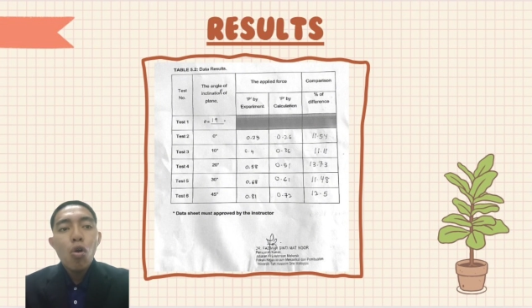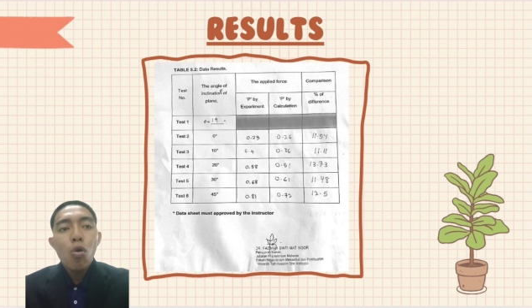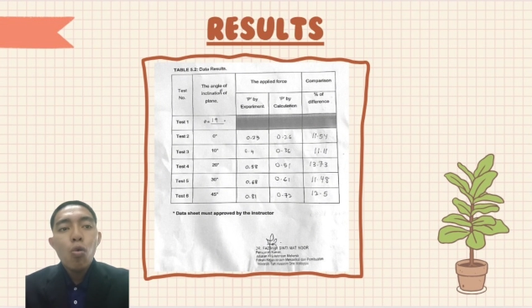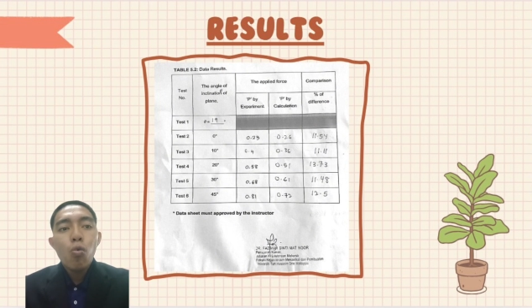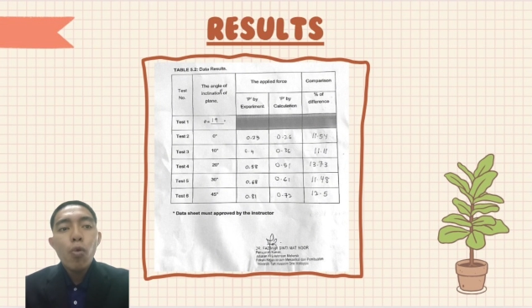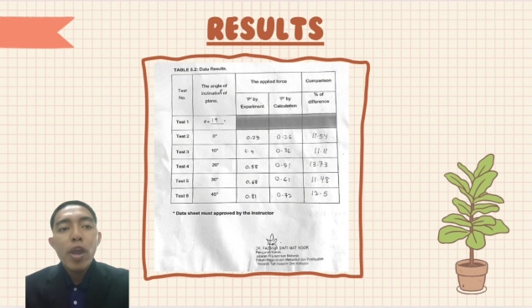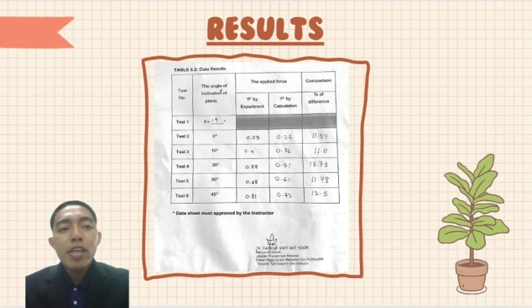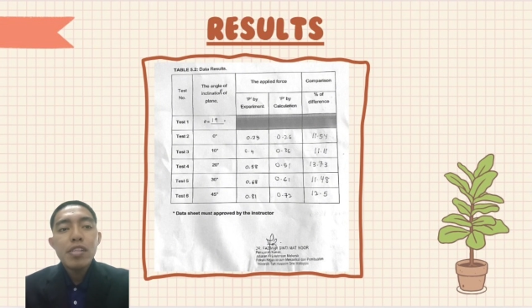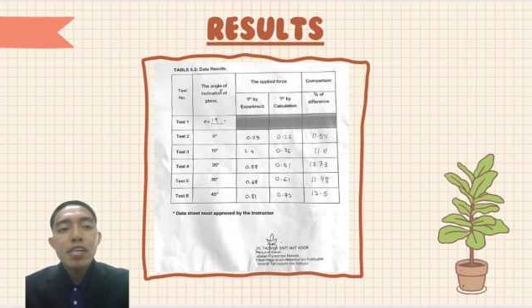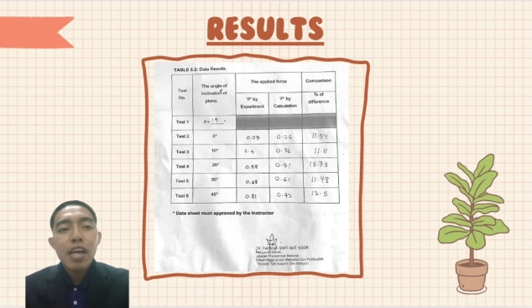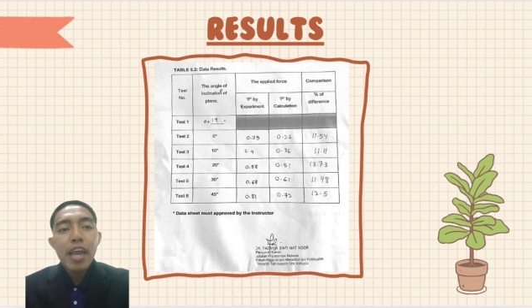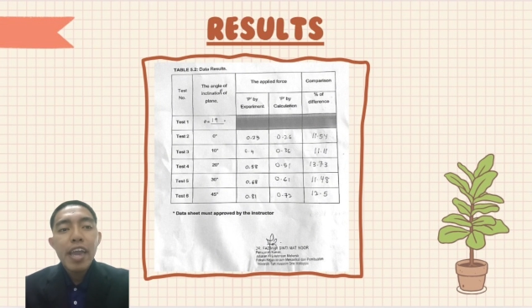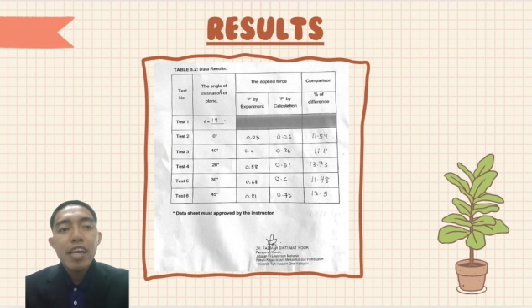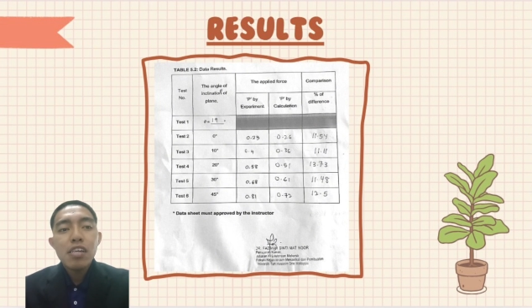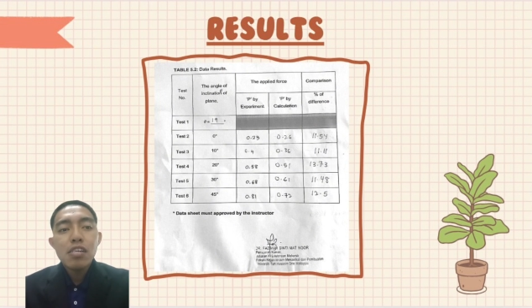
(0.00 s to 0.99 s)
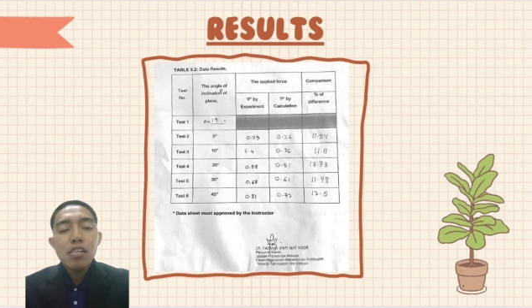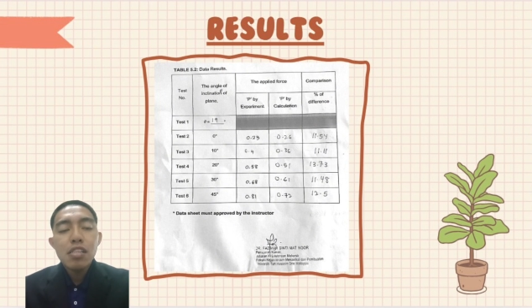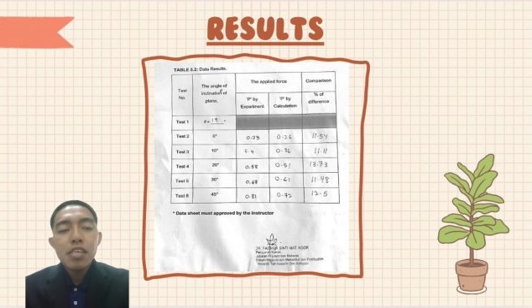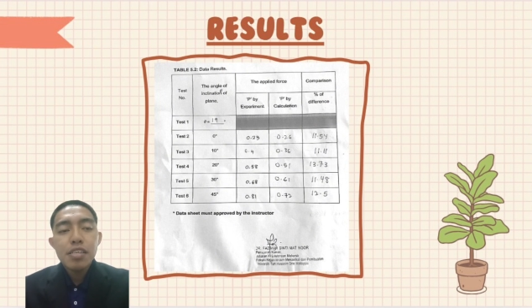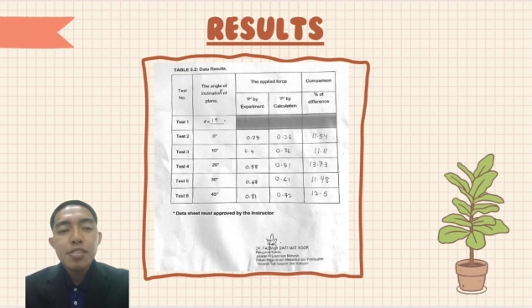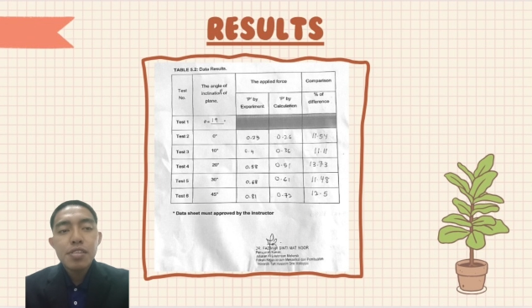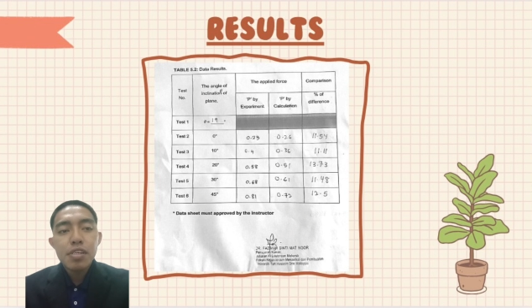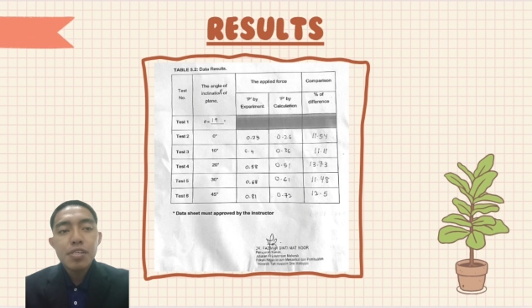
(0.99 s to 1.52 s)
When an angle
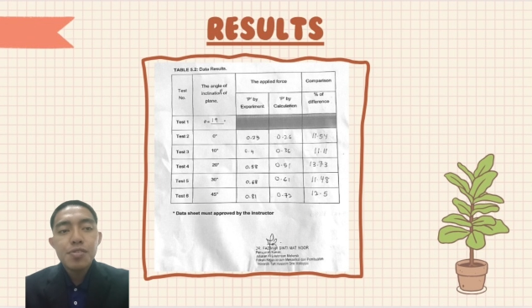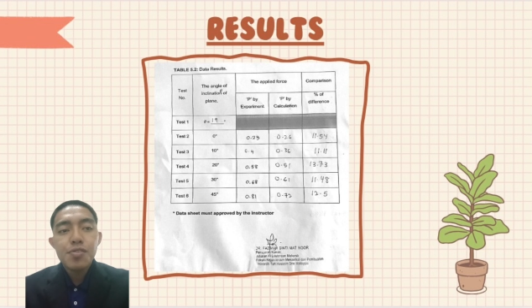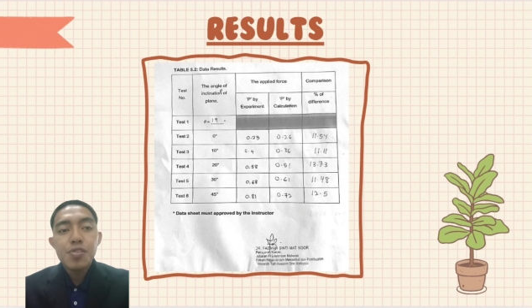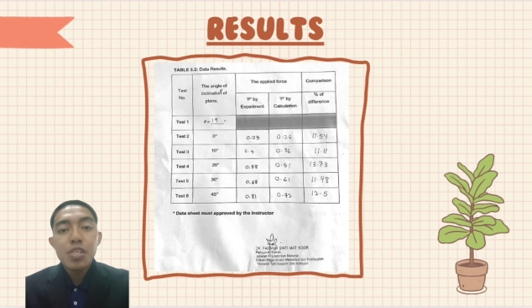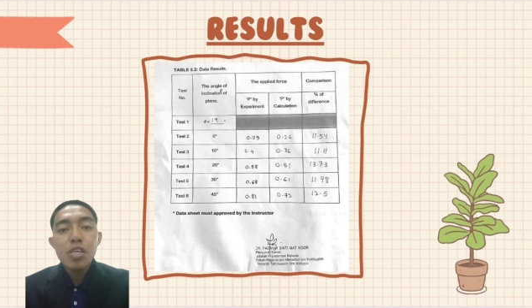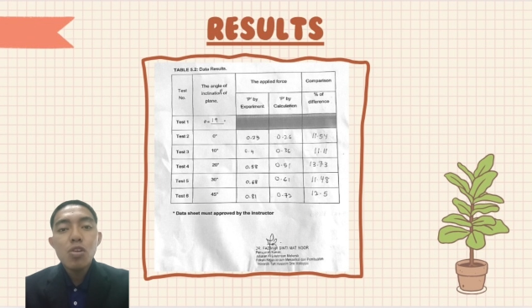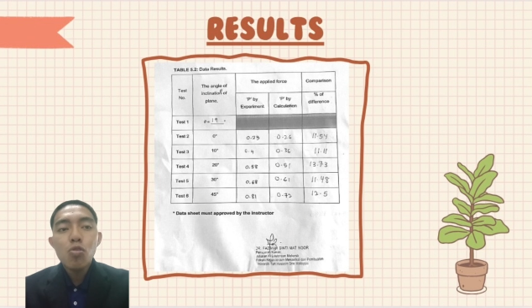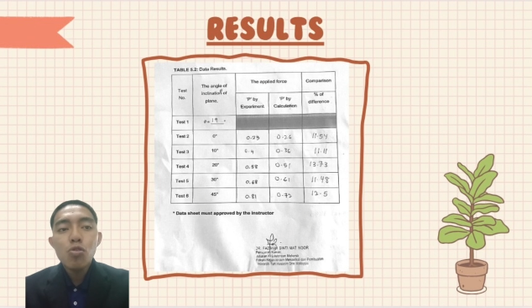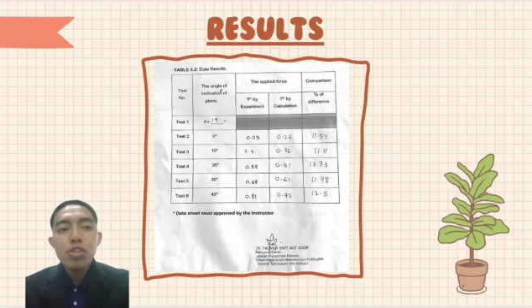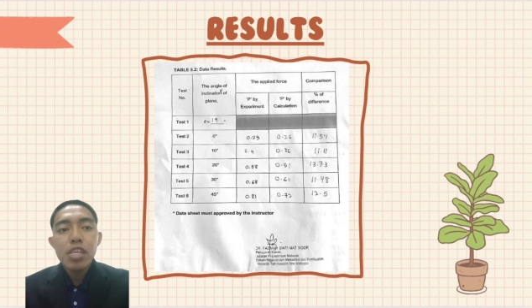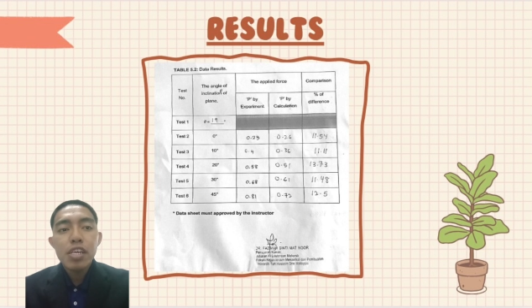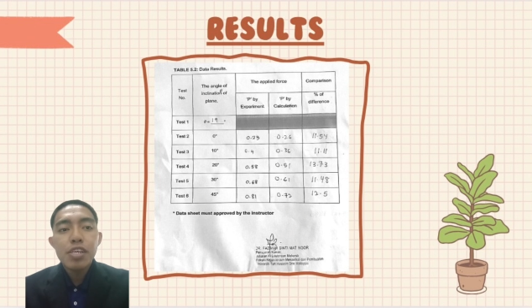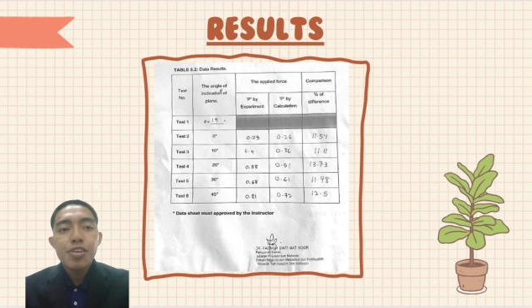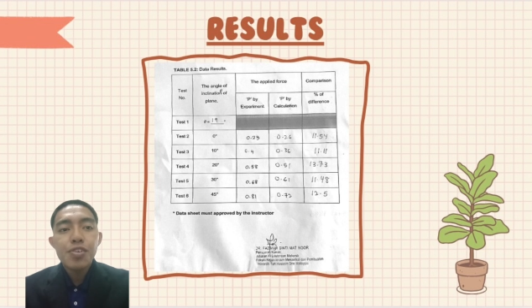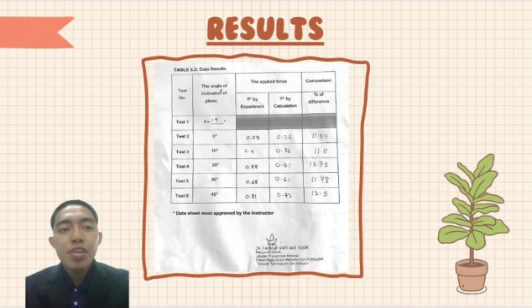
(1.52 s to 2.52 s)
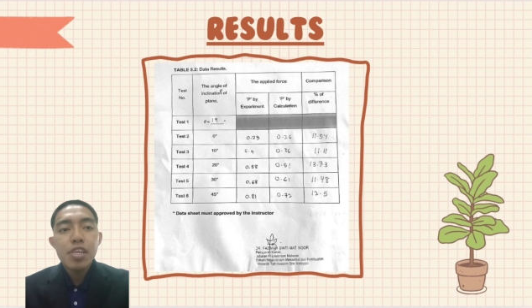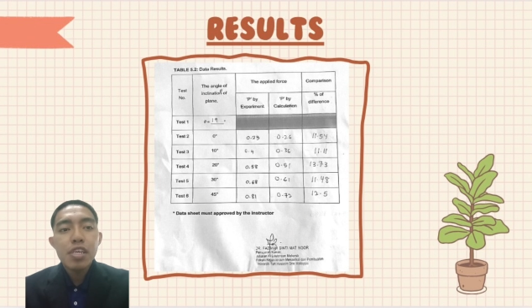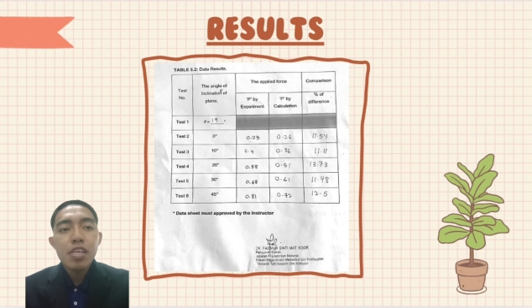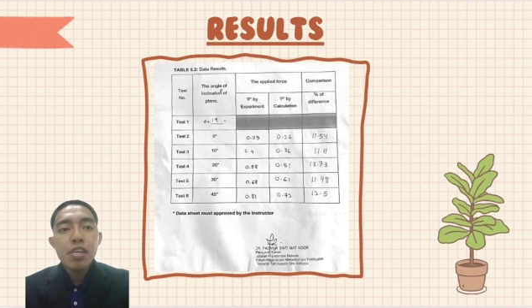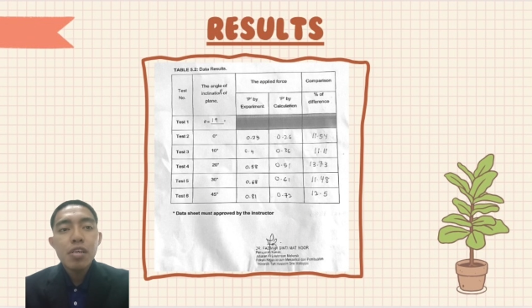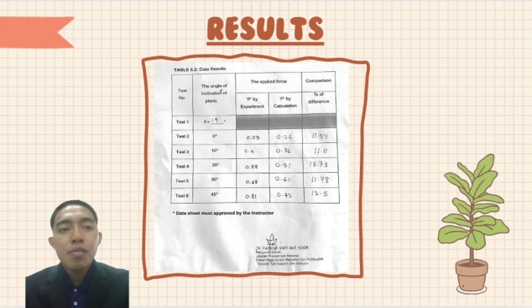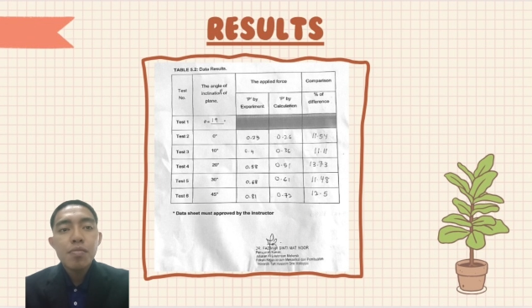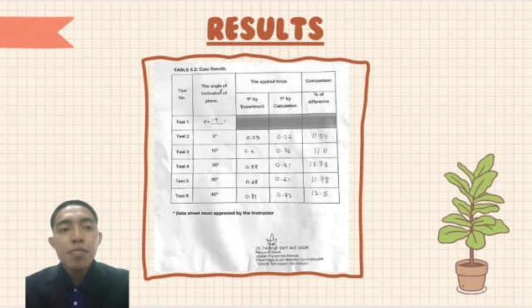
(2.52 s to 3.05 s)
is a 0 degree,